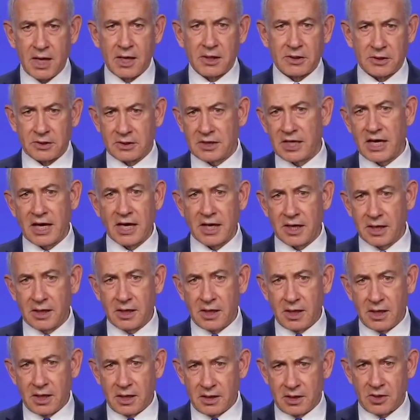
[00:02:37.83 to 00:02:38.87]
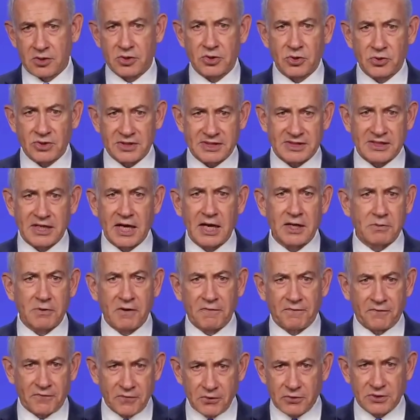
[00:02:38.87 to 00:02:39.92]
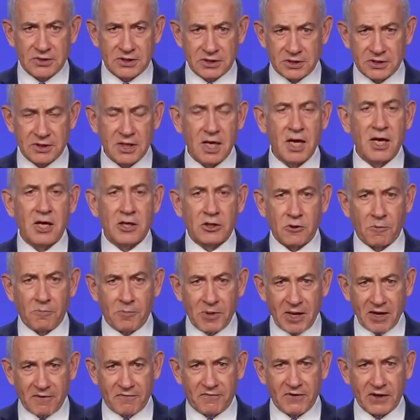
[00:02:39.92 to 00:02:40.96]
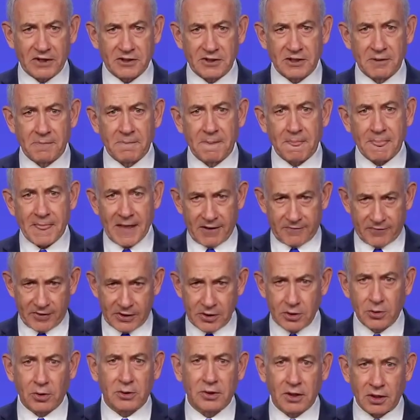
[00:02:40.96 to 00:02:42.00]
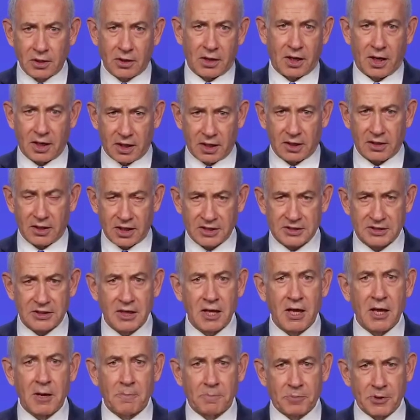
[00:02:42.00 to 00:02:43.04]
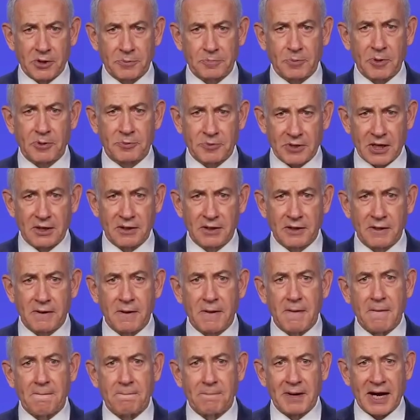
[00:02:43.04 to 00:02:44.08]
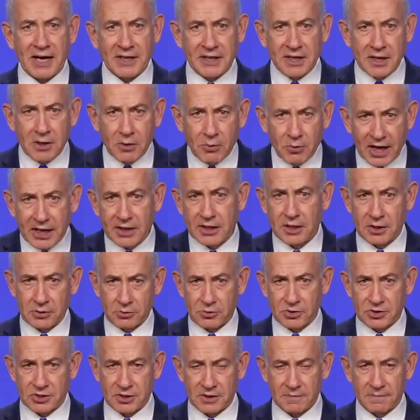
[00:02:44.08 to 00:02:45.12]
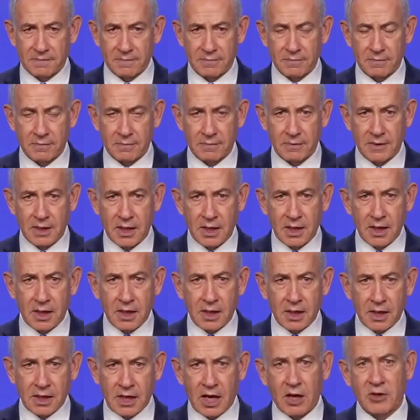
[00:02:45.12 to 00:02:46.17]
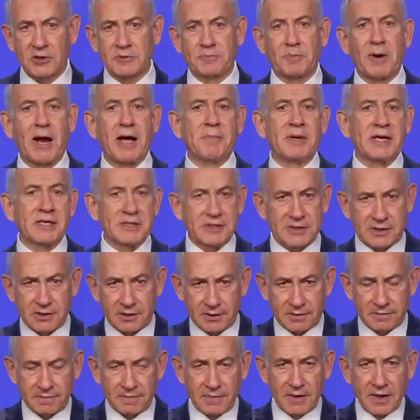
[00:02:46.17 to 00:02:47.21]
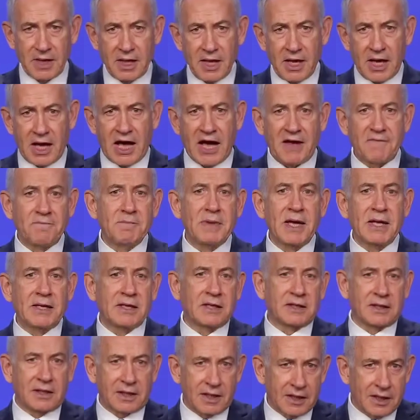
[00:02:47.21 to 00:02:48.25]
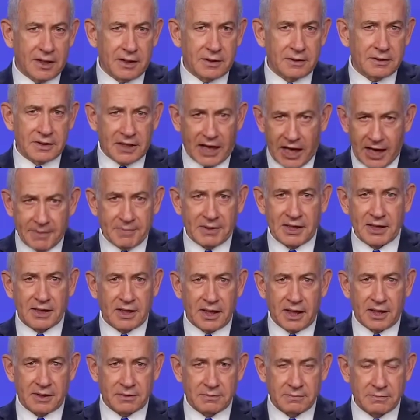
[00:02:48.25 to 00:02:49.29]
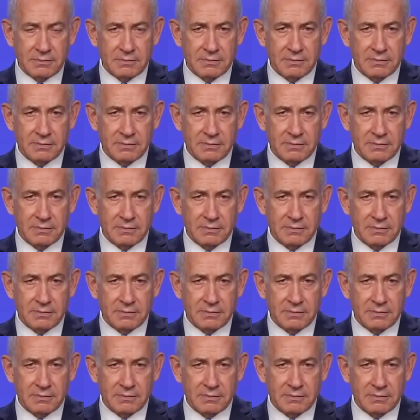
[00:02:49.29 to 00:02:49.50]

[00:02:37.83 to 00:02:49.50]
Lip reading: Today, the Jewish state refuses to be a victim of a nuclear Holocaust perpetrated by the Iranian regime. Now, as Prime Minister, I've made it clear time and again,